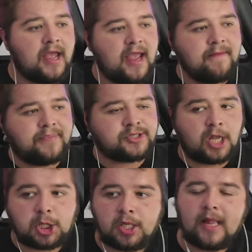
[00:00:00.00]
In
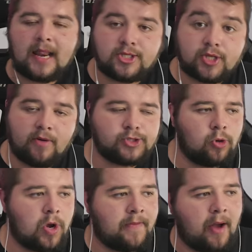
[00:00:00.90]
possession, let's go and
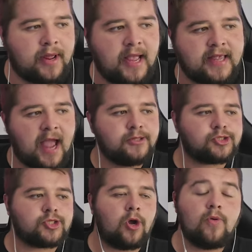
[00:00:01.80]
talk about it again.
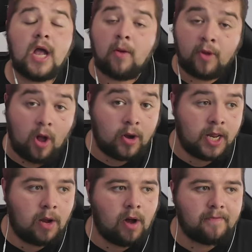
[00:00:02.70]
So we are going
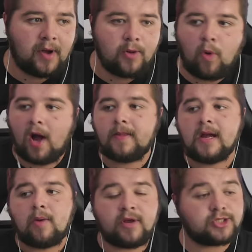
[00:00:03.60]
to go up by 1.
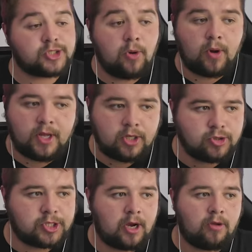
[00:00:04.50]
We are still going to
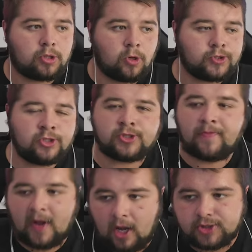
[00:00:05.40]
use the low crosses, the
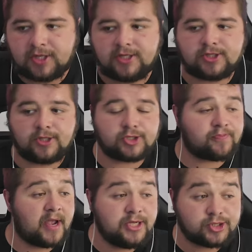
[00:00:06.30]
passing into the
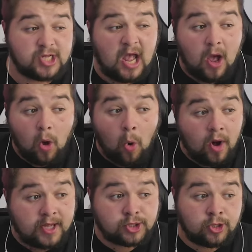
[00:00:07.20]
space. All of
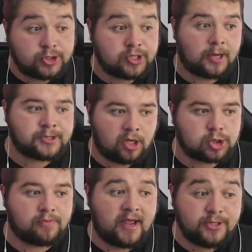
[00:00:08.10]
this good stuff does
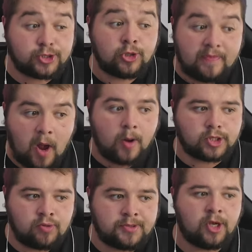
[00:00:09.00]
remain, to be
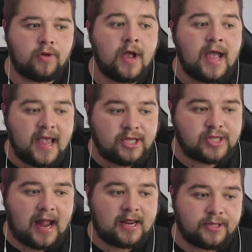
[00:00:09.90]
honest with you,
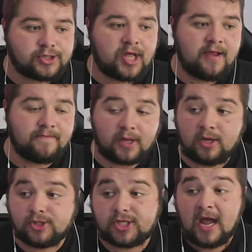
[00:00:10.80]
exactly the same,
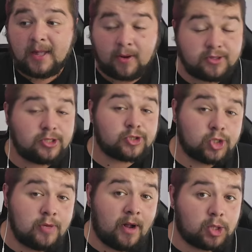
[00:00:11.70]
because there isn't
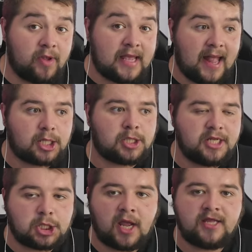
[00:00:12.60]
too much we can actually
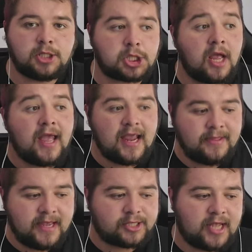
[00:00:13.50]
change in
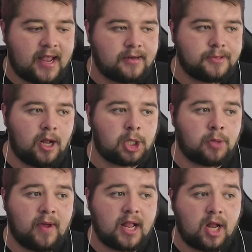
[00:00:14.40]
the attacking version
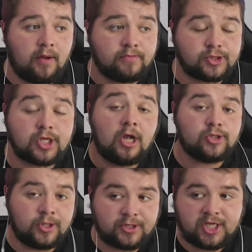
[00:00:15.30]
when it comes
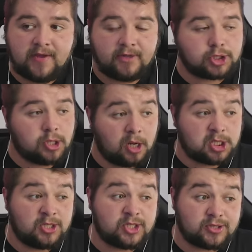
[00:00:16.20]
to the team
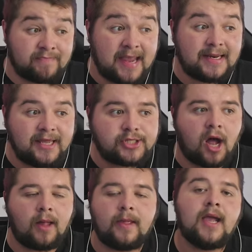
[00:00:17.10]
instructions. It's mainly
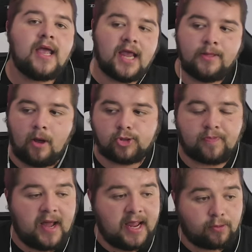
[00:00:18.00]
done in those
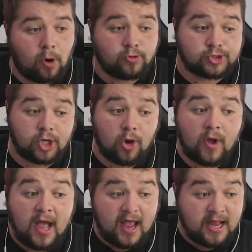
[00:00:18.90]
player roles. So
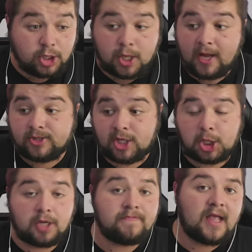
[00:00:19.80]
in
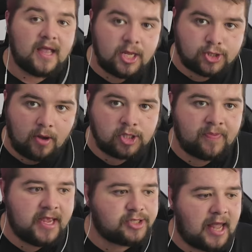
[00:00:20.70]
transition is going to
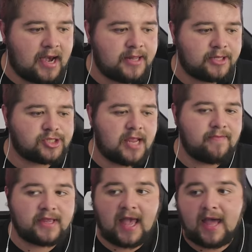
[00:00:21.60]
be exactly the same again.